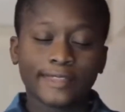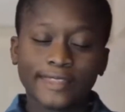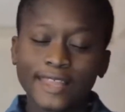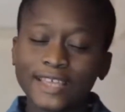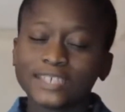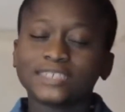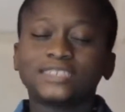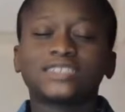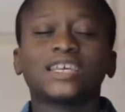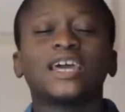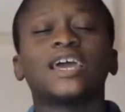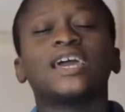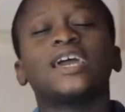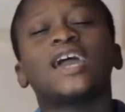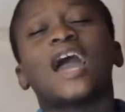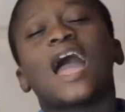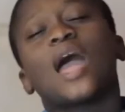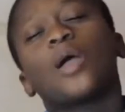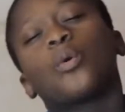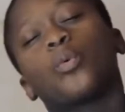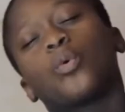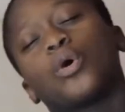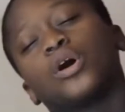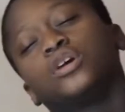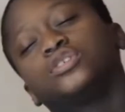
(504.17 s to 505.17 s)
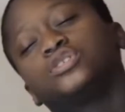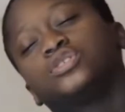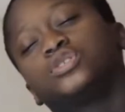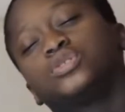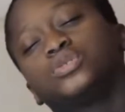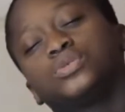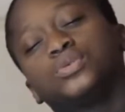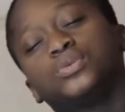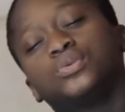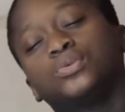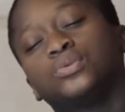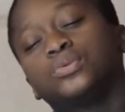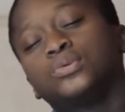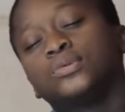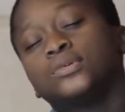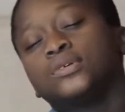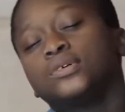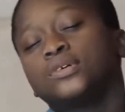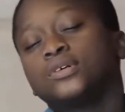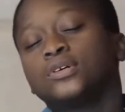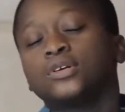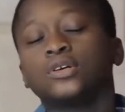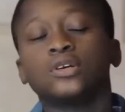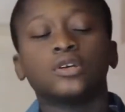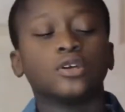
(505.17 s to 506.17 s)
Let's say I want
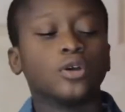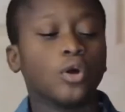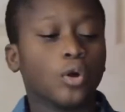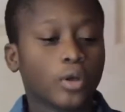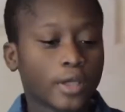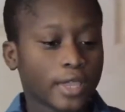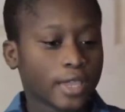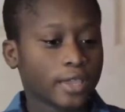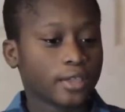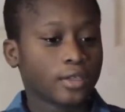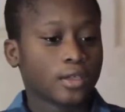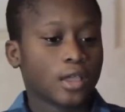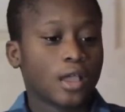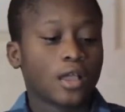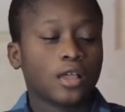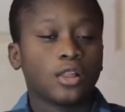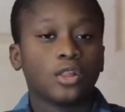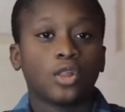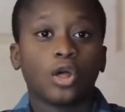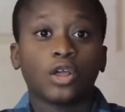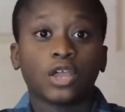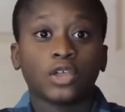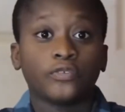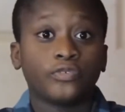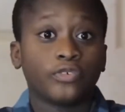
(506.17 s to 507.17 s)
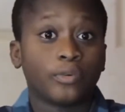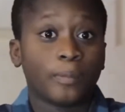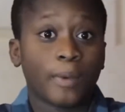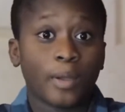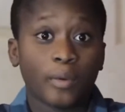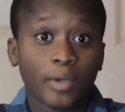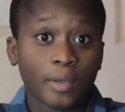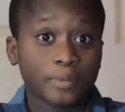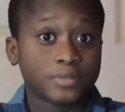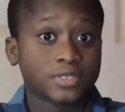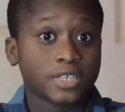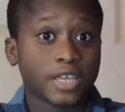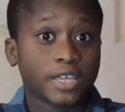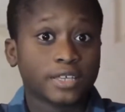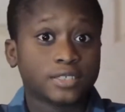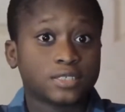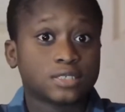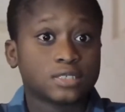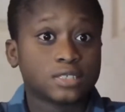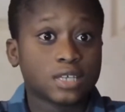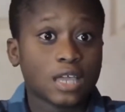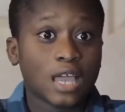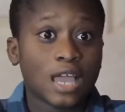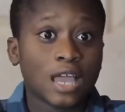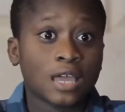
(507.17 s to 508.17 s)
to, log in for my
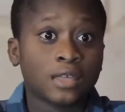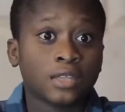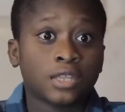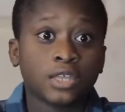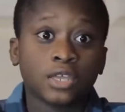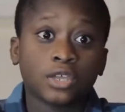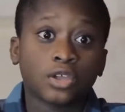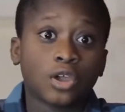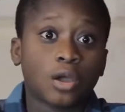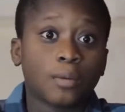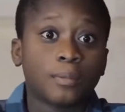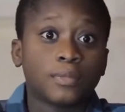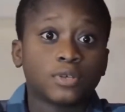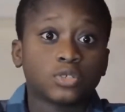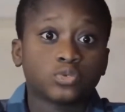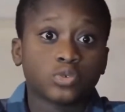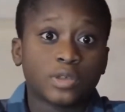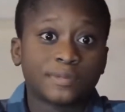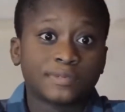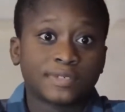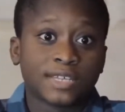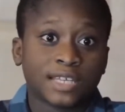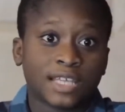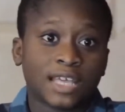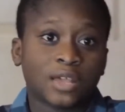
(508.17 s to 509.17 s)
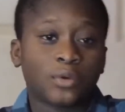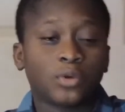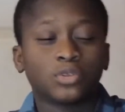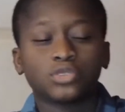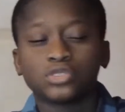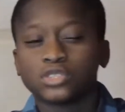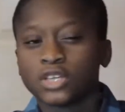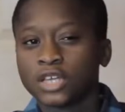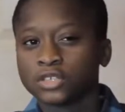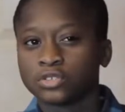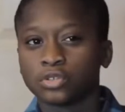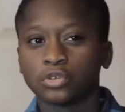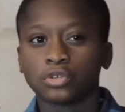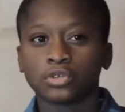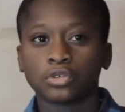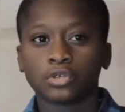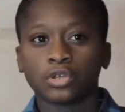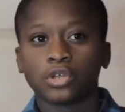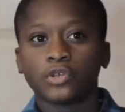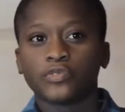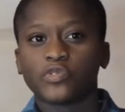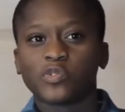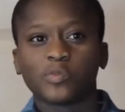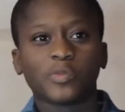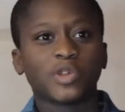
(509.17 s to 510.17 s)
website, an e-commerce website. I want to get all
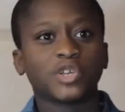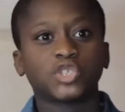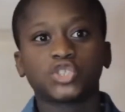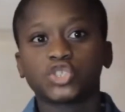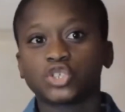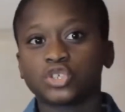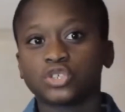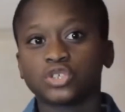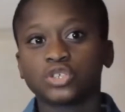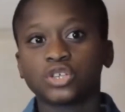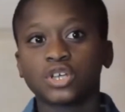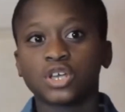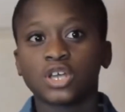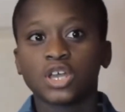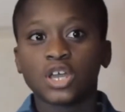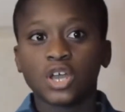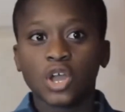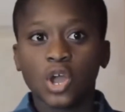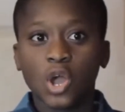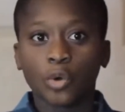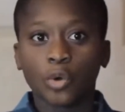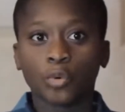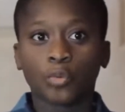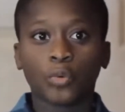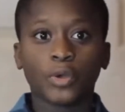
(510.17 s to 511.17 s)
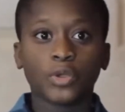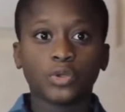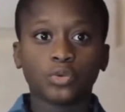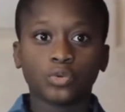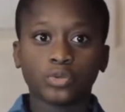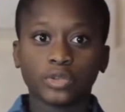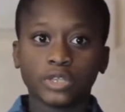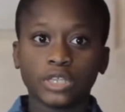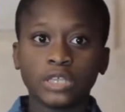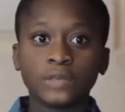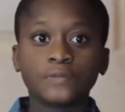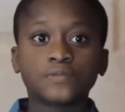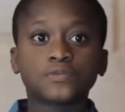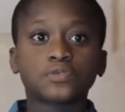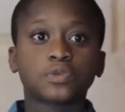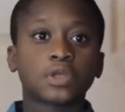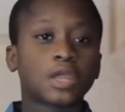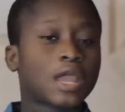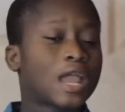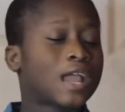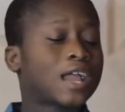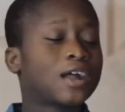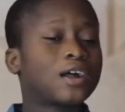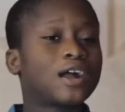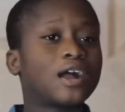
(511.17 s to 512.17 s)
your information on where you live,
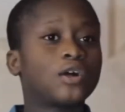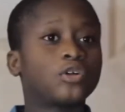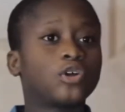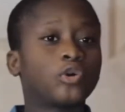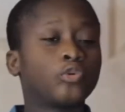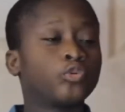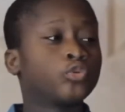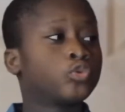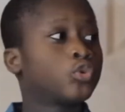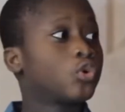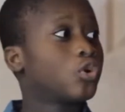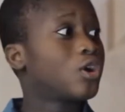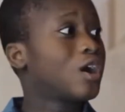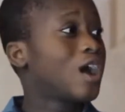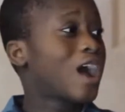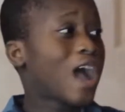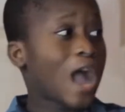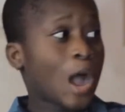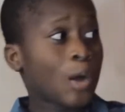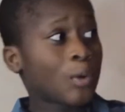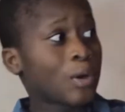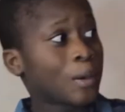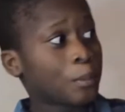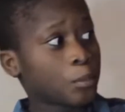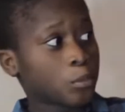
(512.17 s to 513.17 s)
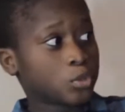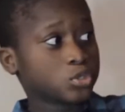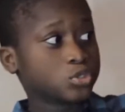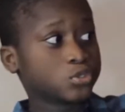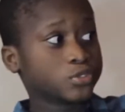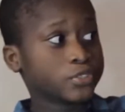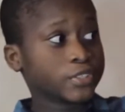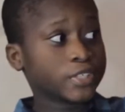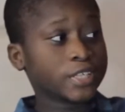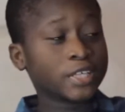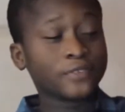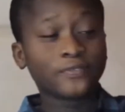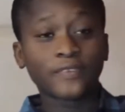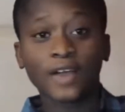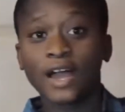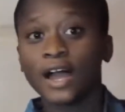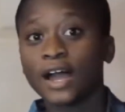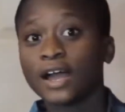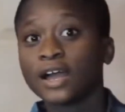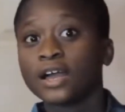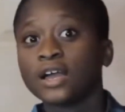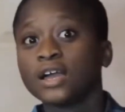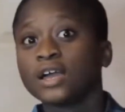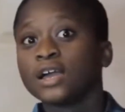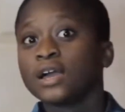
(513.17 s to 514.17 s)
so I will know how I'm going to
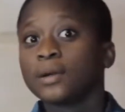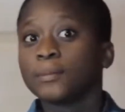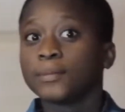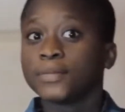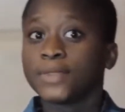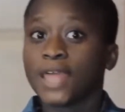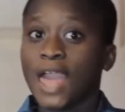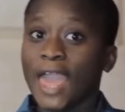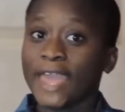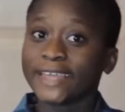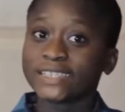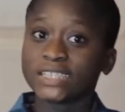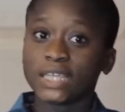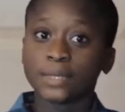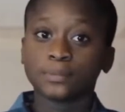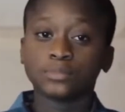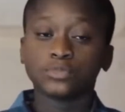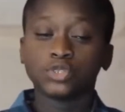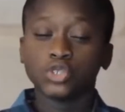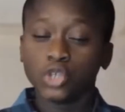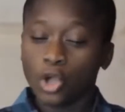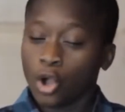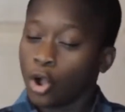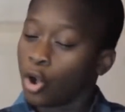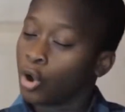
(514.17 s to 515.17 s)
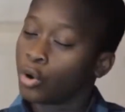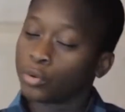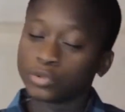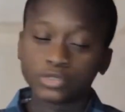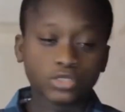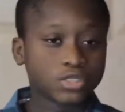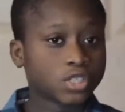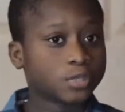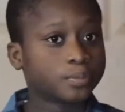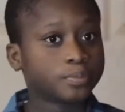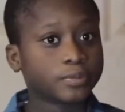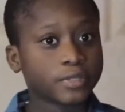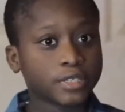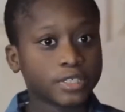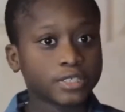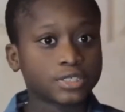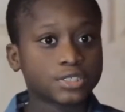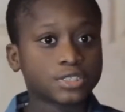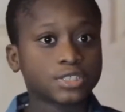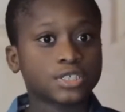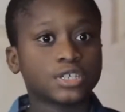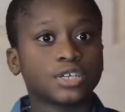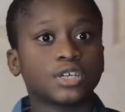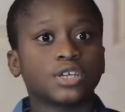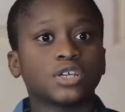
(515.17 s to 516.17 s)
deliver the item to your
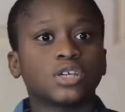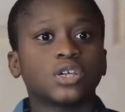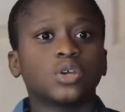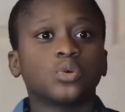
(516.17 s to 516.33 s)
place.